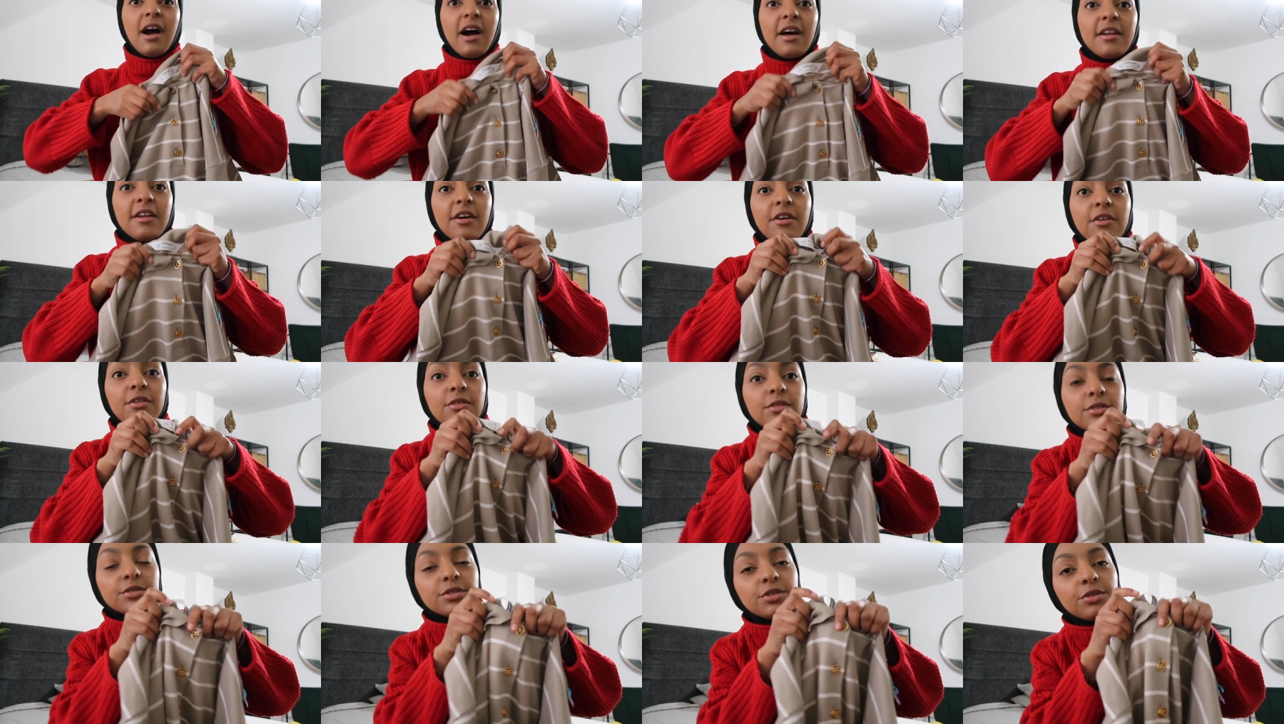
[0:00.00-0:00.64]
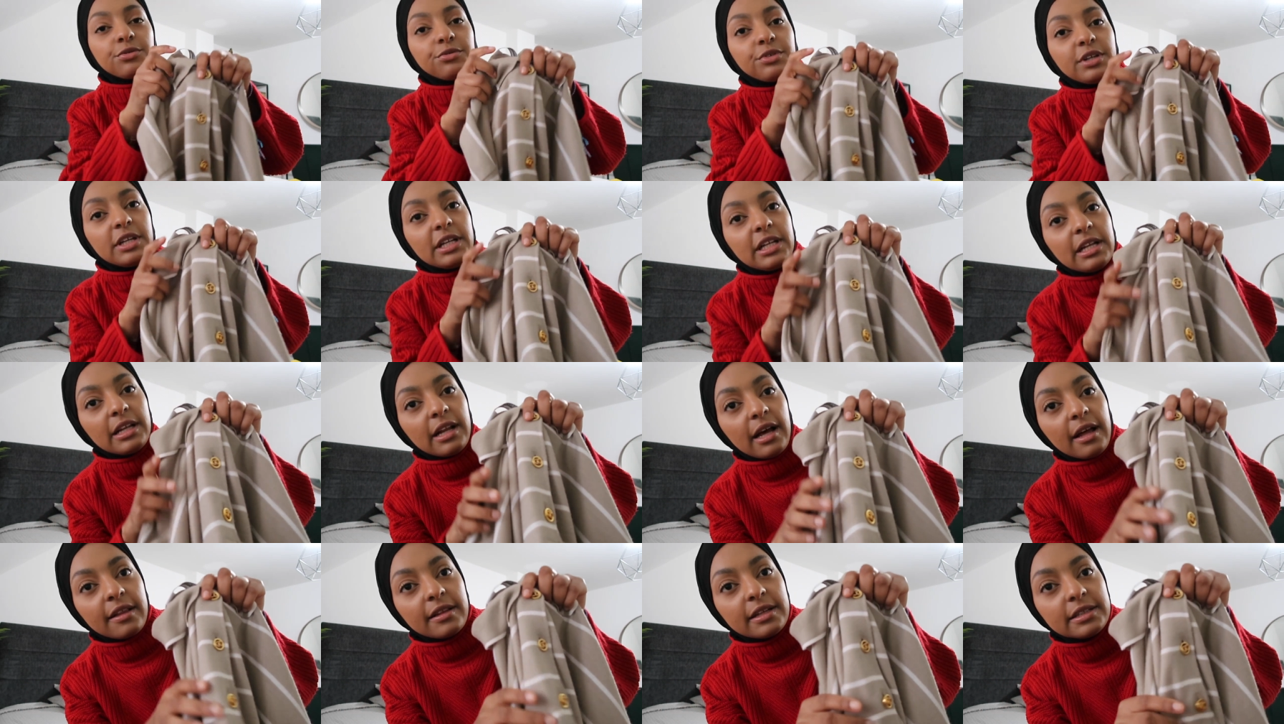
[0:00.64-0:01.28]
And I also
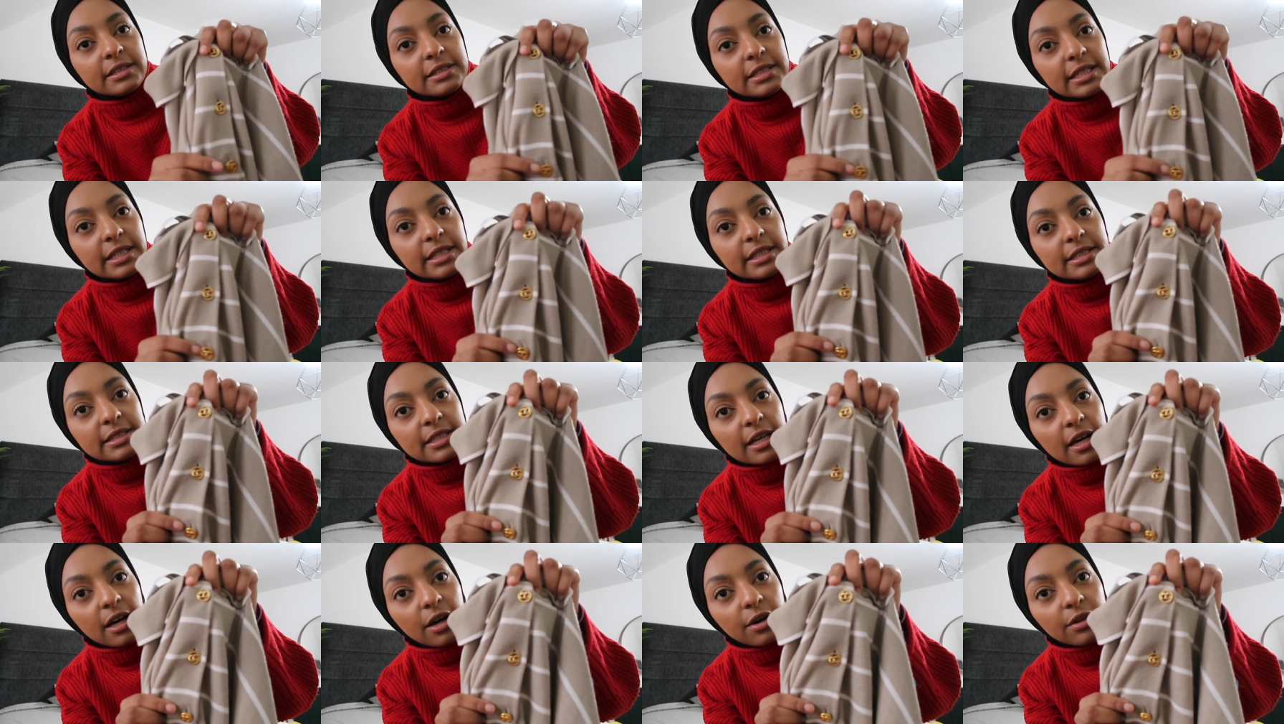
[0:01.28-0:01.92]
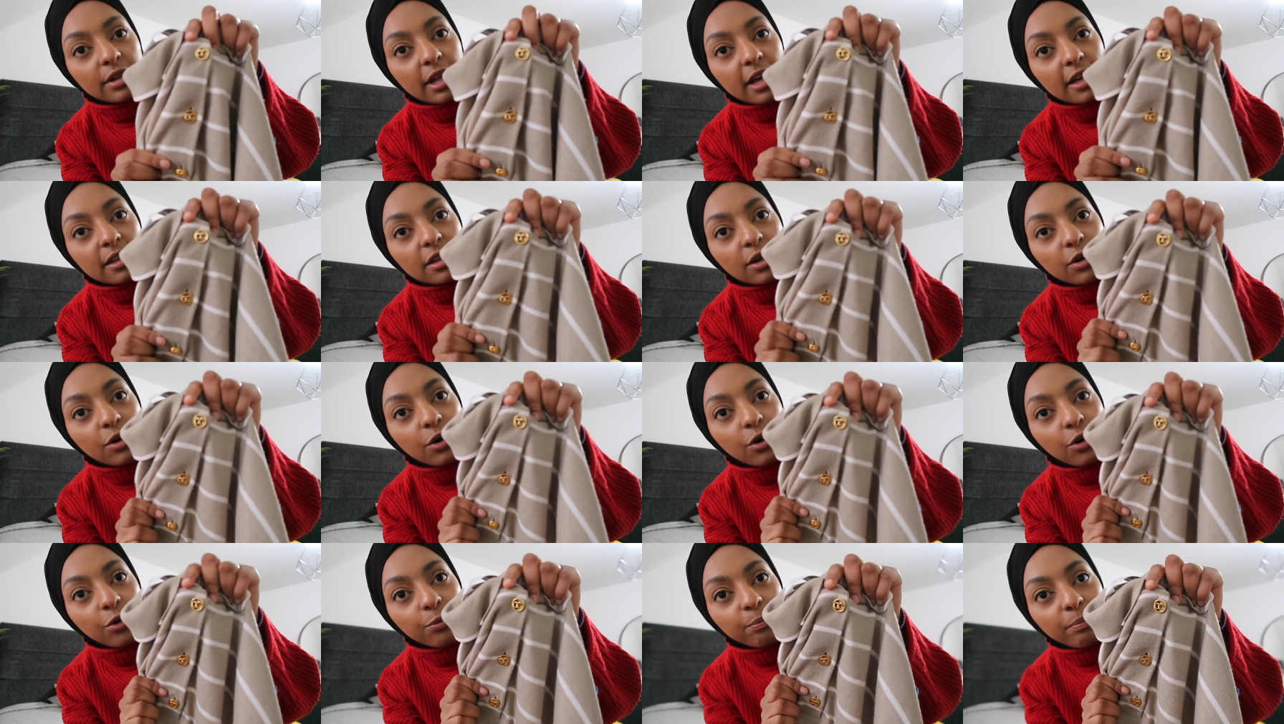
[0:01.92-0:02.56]
really like the detail, like the
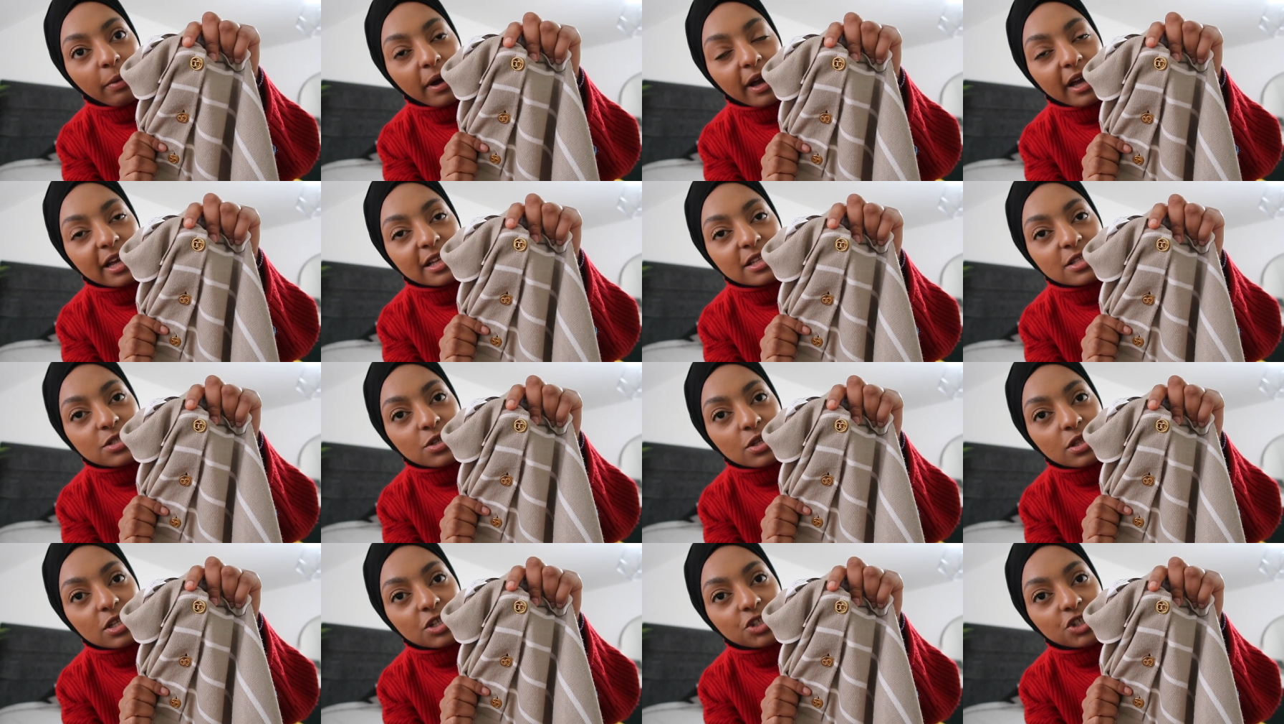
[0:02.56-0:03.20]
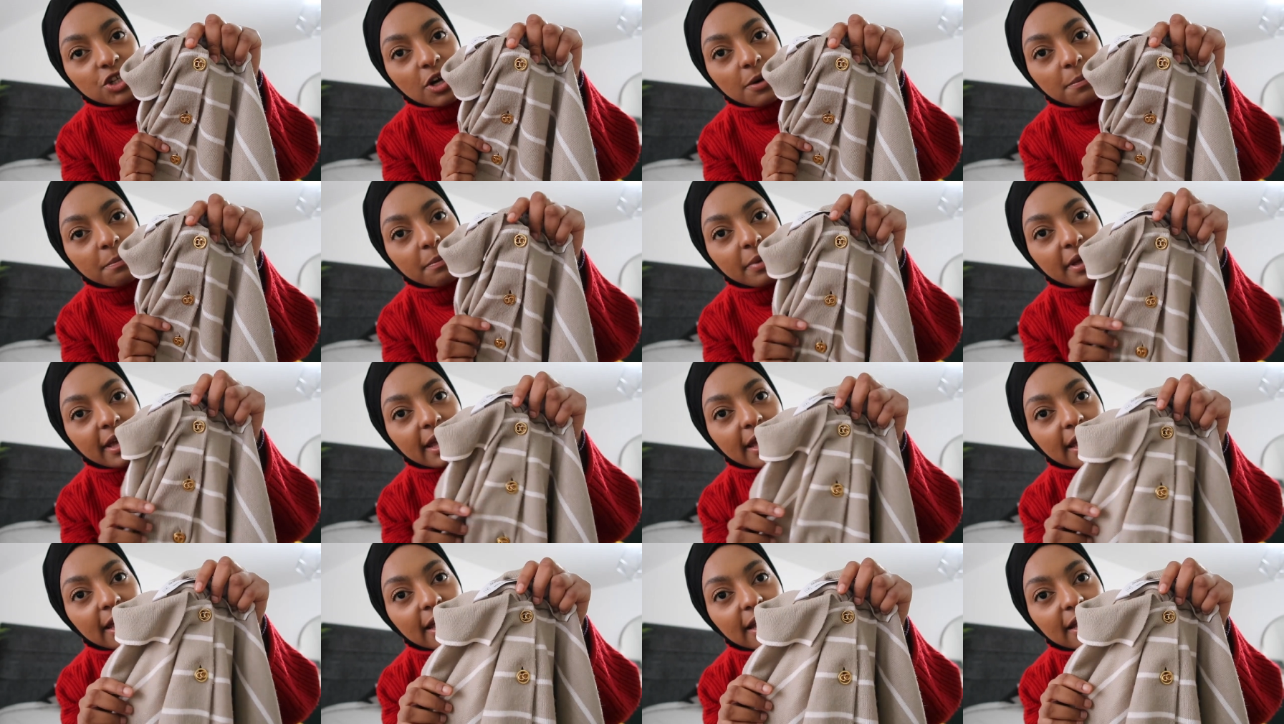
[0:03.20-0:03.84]
gold buttons on the
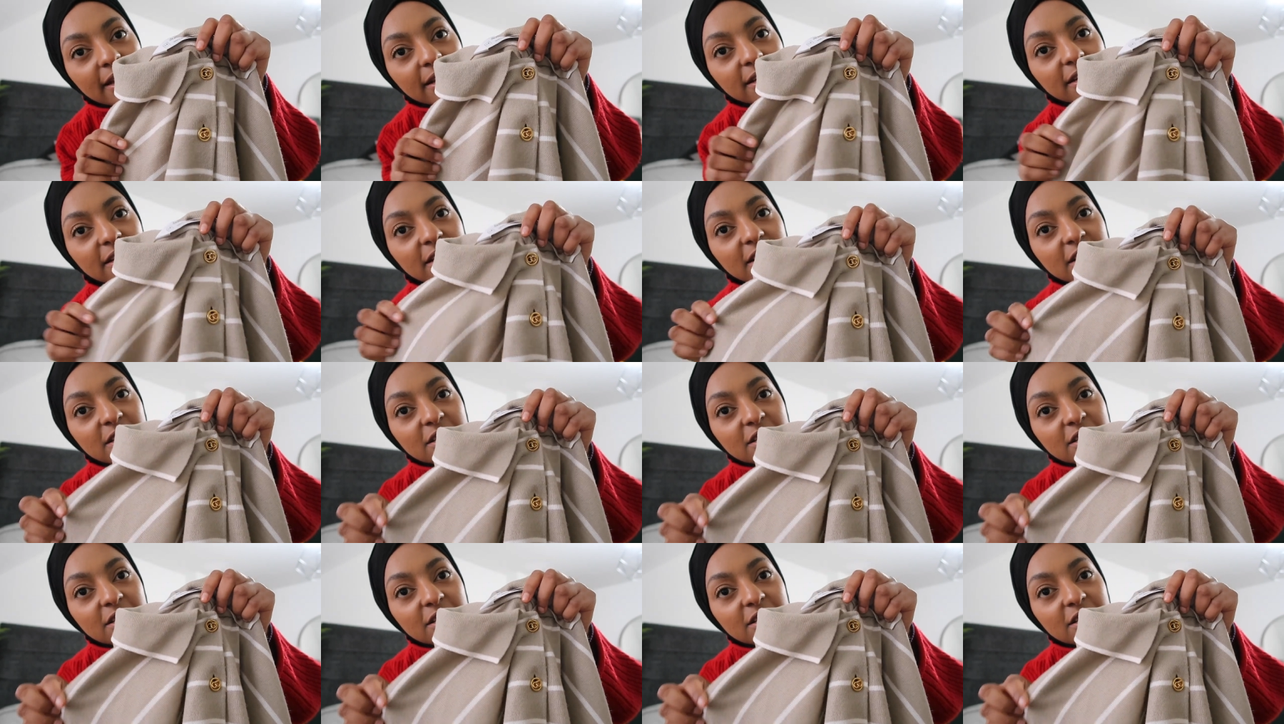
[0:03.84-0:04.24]
jumper here.